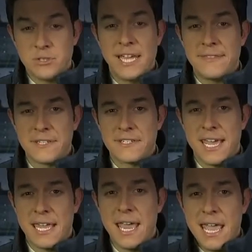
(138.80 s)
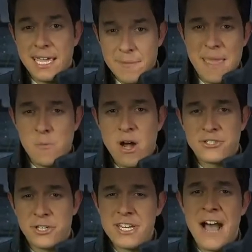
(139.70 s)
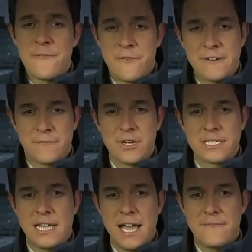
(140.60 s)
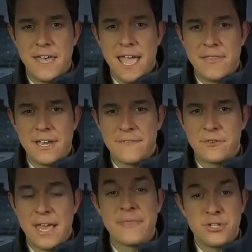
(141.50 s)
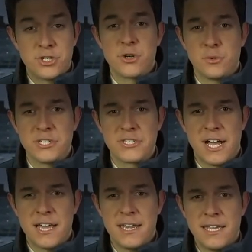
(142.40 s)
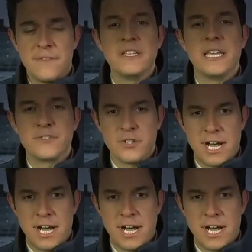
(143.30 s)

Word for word: will take the stand. He may want to now fight for his life, and then after that, the jury will decide if he lives or